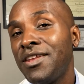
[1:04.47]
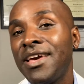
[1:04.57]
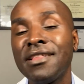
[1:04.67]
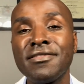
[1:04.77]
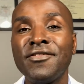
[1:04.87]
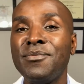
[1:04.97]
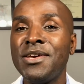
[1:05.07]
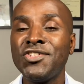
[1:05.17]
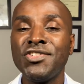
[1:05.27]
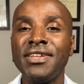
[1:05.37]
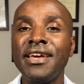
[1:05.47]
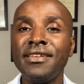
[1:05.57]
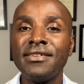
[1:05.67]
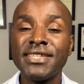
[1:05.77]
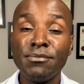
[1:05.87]
health information,
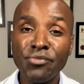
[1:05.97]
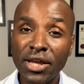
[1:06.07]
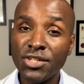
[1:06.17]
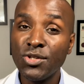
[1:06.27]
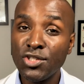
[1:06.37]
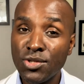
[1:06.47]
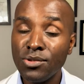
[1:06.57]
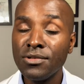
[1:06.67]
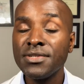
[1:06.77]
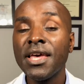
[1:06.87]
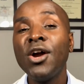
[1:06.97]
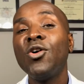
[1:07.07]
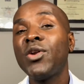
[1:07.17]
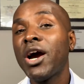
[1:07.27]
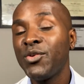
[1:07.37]
and some practical tools on
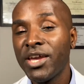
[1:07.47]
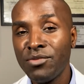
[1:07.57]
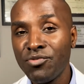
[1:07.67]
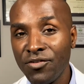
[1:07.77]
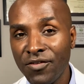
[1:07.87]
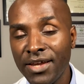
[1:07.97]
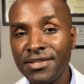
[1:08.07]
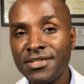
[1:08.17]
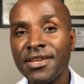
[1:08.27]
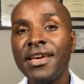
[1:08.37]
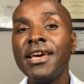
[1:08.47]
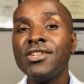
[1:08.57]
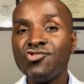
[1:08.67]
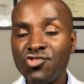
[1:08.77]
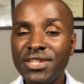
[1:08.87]
how you can prevent,
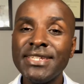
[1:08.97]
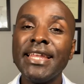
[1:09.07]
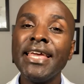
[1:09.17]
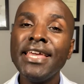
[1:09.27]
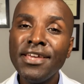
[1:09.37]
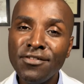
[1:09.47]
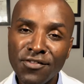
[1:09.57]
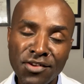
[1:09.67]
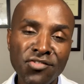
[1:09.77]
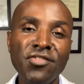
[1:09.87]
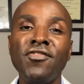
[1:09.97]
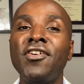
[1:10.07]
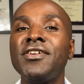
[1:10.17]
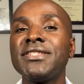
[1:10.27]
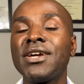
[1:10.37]
treat, and even
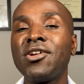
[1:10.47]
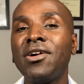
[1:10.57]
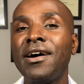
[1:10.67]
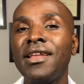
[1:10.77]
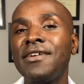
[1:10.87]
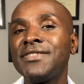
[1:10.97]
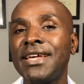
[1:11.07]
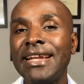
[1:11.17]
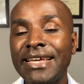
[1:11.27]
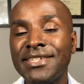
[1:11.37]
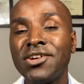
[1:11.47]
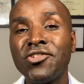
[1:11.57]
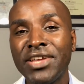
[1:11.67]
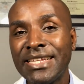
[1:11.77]
reverse lifestyle-related chronic